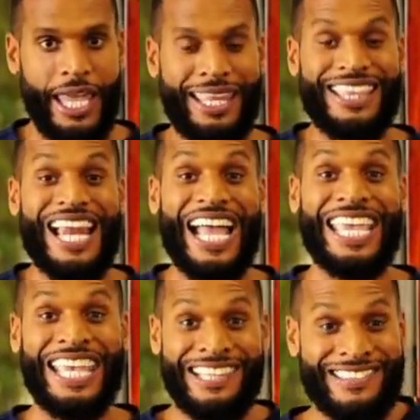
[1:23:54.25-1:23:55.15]
And then I
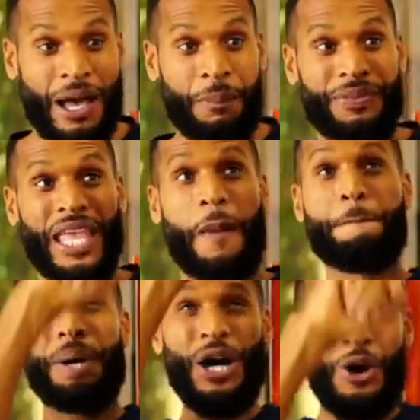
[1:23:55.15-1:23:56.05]
hit something.
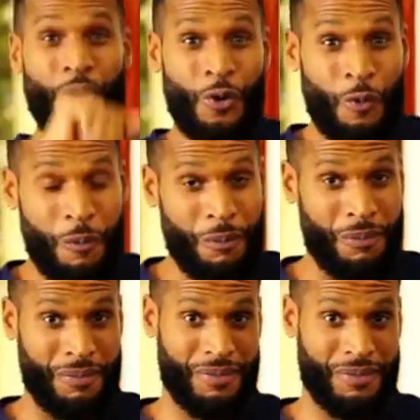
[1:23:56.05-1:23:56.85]
Boom!